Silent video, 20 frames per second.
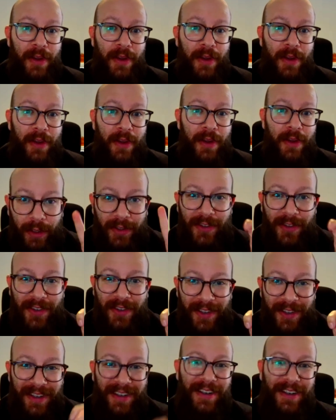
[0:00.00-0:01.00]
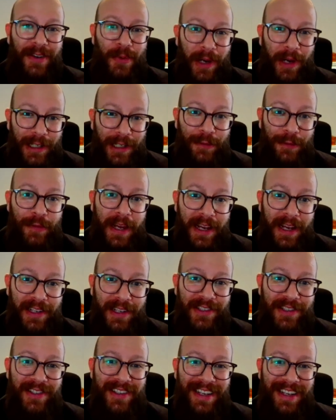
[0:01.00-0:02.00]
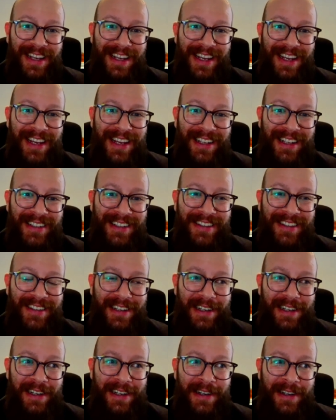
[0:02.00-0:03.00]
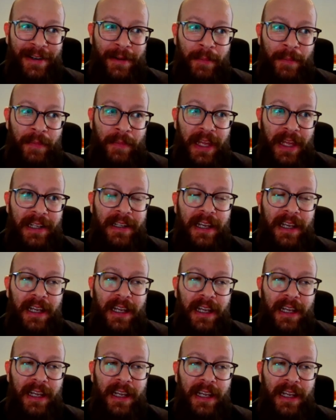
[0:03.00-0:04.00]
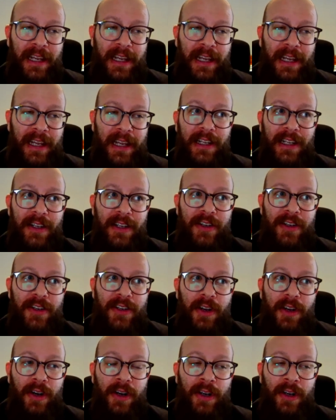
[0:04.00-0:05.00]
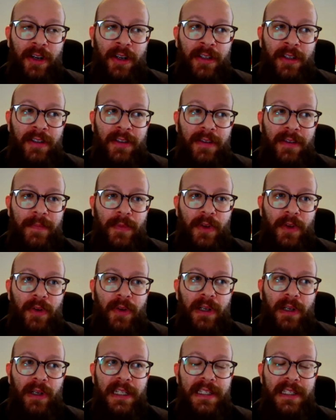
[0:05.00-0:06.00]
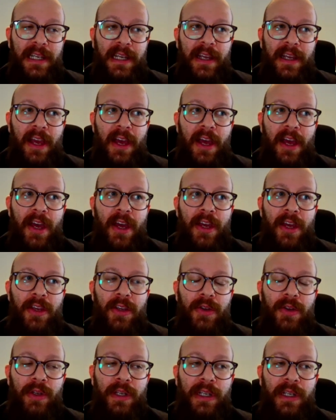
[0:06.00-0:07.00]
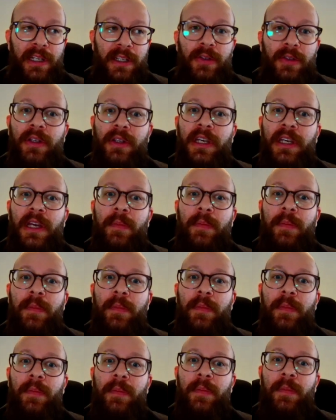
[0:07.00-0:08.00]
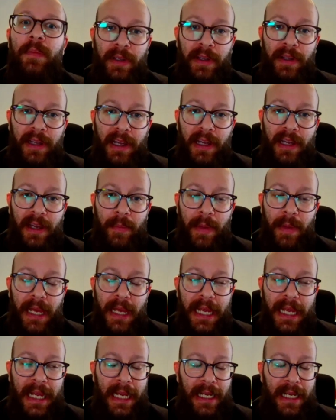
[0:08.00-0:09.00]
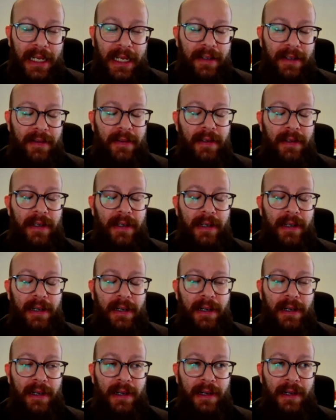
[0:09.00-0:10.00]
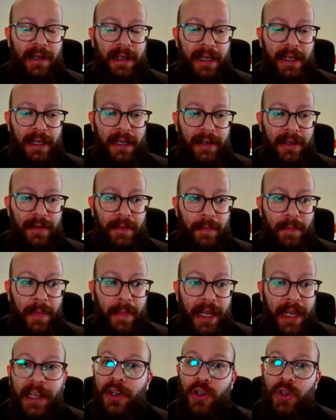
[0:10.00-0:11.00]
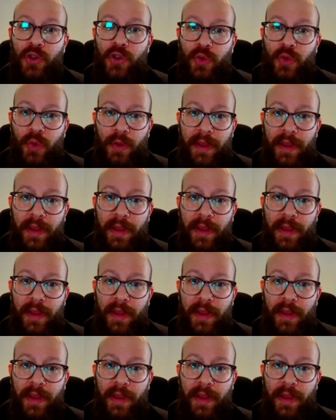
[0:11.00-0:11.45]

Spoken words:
rot quite fast and they don't, or let's say you need to keep monitoring them and making sure